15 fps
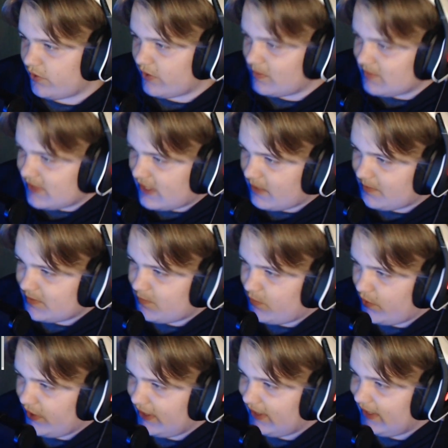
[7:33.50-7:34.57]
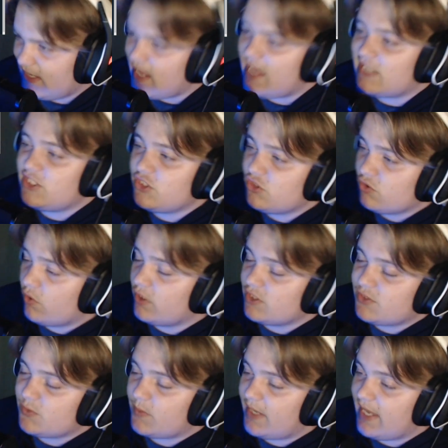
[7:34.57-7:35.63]
Grim's setup is pretty clean. I actually saw on
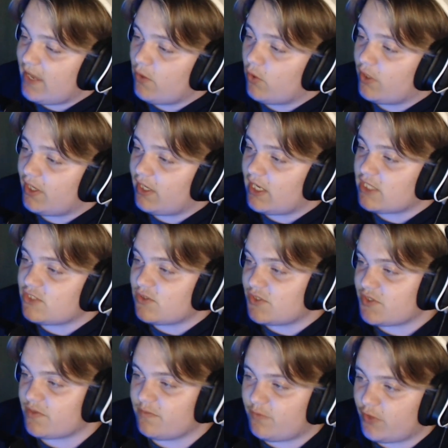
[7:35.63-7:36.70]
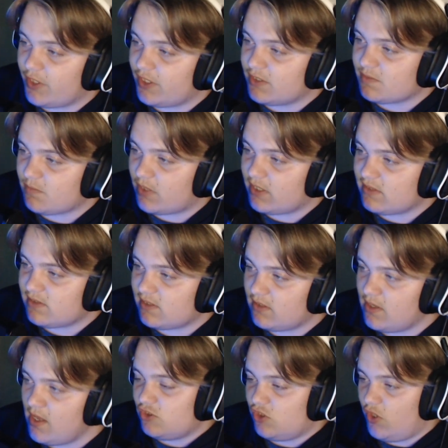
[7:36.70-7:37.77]
his Twitter he ordered a 240Hz
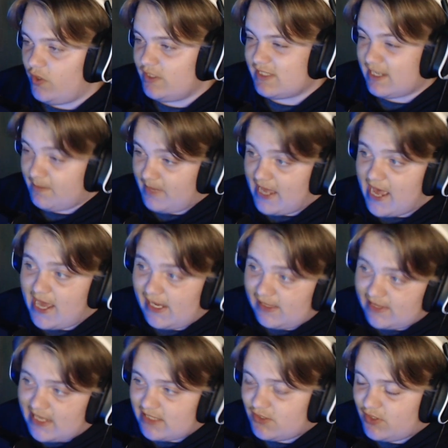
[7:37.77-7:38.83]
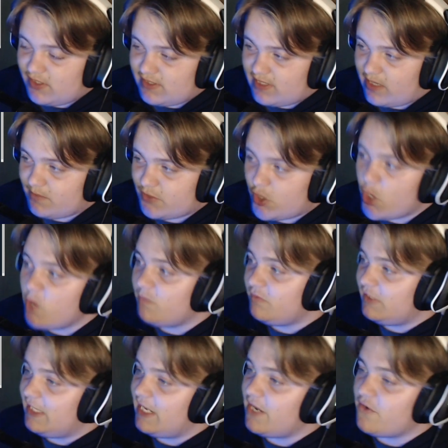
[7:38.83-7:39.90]
monitor, so he's going to be adding that to his setup. So
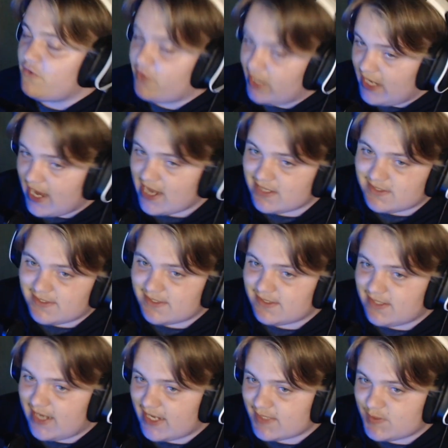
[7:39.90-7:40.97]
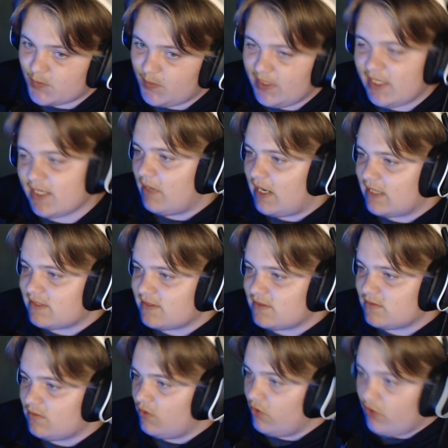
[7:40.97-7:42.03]
hopefully he re-enters next week.
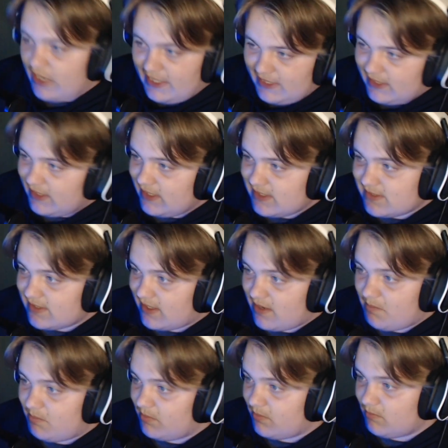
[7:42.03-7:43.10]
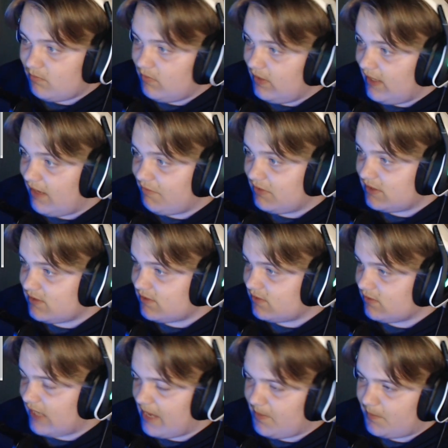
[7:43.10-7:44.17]
But really clean setup, love
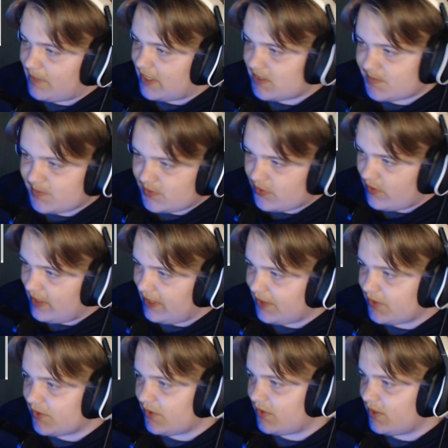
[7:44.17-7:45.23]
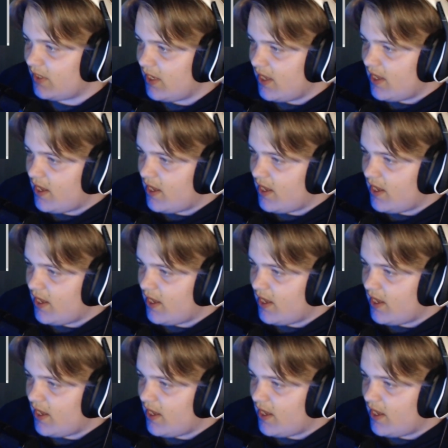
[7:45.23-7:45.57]
it. Cable management's really good.